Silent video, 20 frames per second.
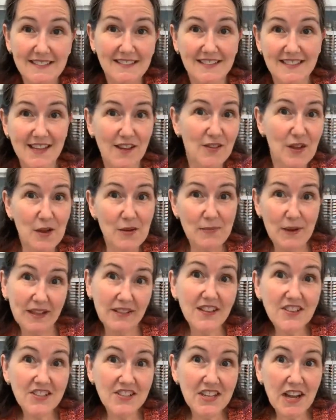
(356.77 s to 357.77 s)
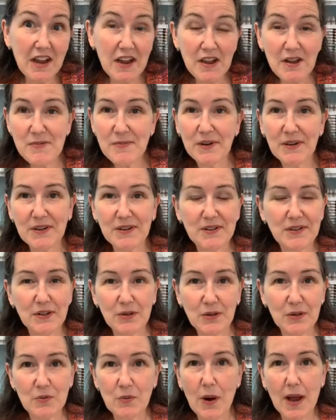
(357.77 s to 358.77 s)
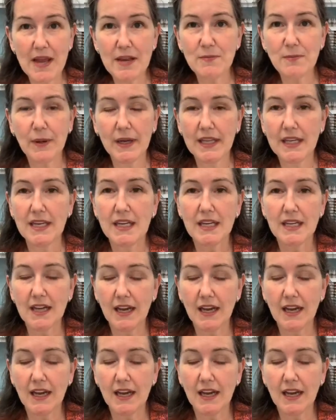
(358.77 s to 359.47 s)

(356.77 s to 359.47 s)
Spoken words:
sell out by lunchtime or what, but